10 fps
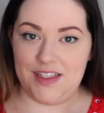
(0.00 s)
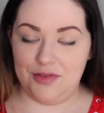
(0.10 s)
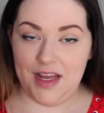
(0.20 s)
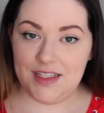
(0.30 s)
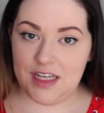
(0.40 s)
So
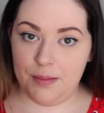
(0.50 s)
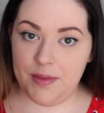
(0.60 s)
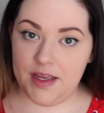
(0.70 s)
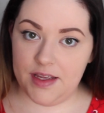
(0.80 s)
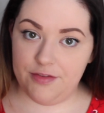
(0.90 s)
next
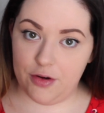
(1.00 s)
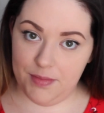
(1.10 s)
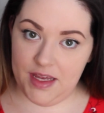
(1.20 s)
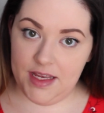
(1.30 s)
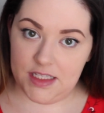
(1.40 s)
up for
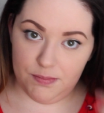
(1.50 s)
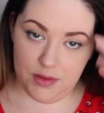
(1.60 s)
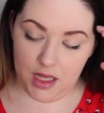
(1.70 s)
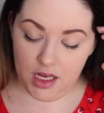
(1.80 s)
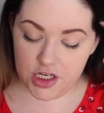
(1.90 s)
me is
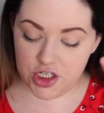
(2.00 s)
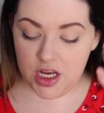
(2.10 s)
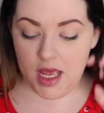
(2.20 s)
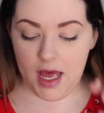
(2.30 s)
blush.